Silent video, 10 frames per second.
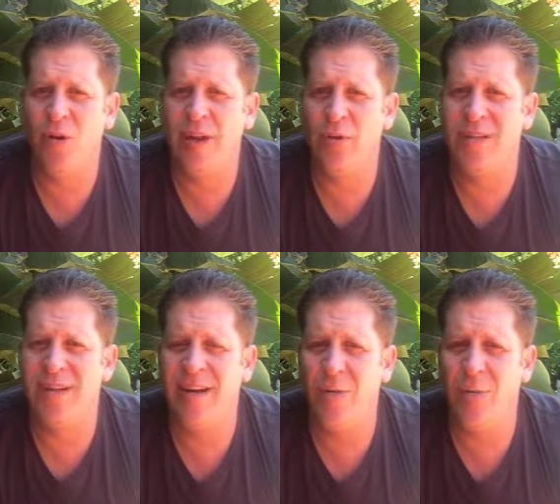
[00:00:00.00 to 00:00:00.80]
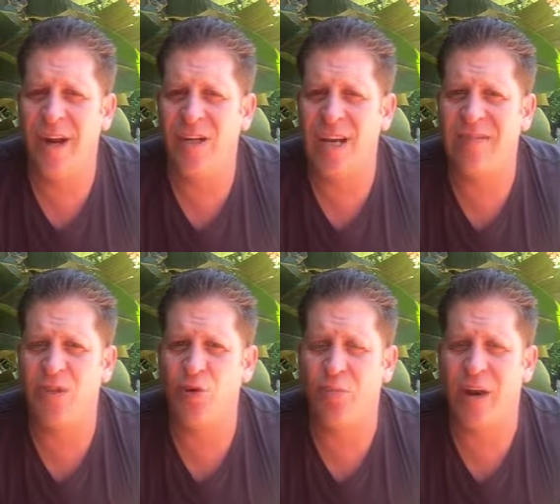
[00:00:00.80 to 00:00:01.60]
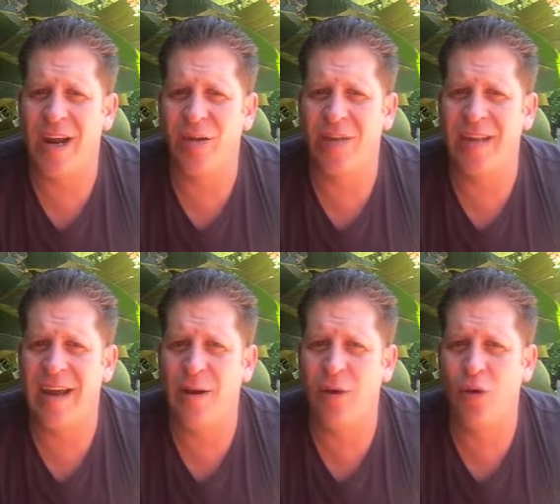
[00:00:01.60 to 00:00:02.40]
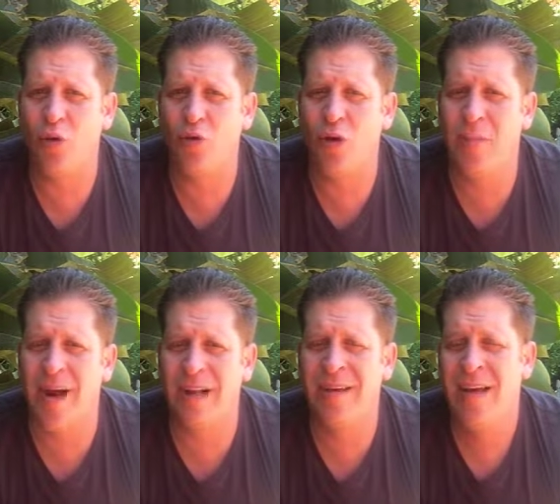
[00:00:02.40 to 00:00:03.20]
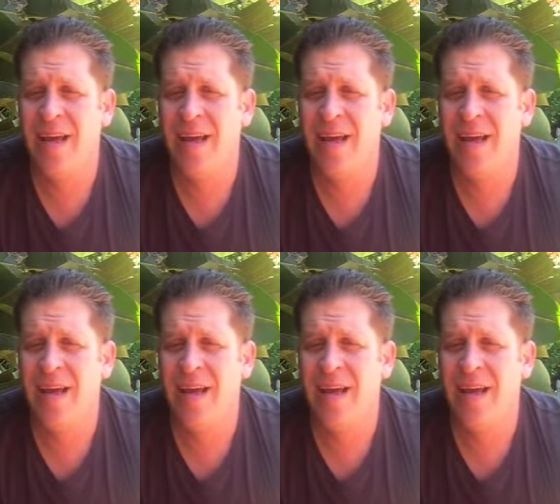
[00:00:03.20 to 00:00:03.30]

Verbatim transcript: He recently won JVZoo Product of the Day, and we talked all about